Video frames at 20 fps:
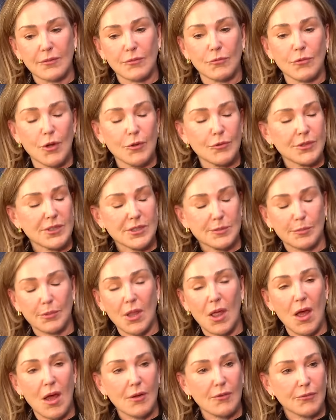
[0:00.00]
wrote this
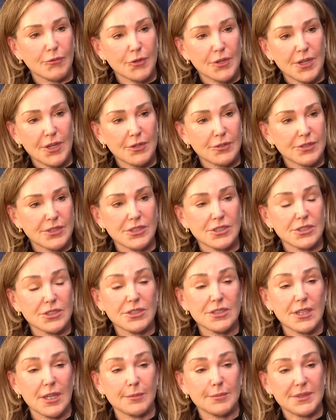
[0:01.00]
blog for years. He's
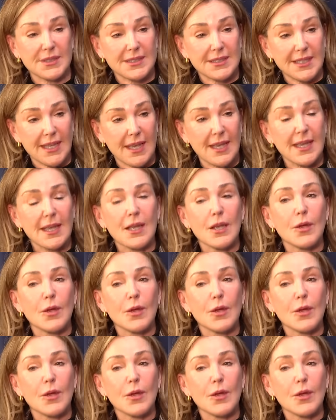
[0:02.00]
just upset.